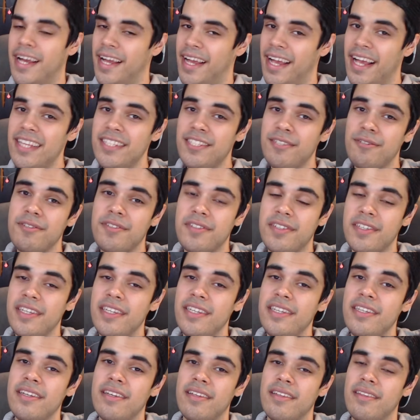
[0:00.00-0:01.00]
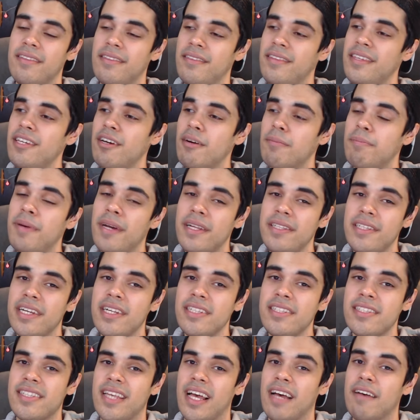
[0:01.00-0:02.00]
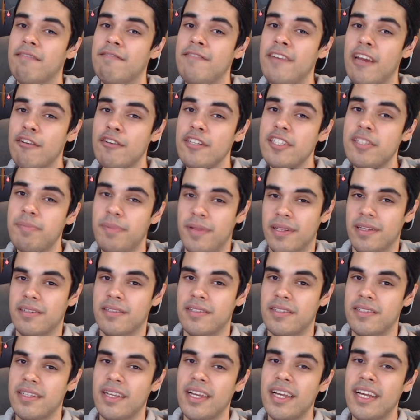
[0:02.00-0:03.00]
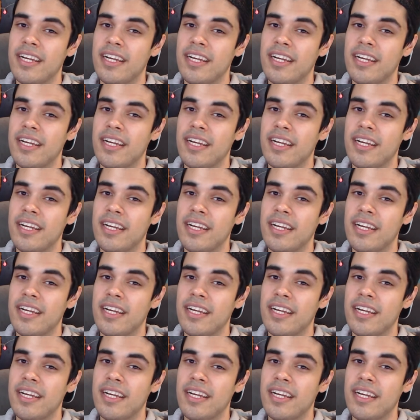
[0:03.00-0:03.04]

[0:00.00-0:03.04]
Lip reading: As you see, the opinions are very split.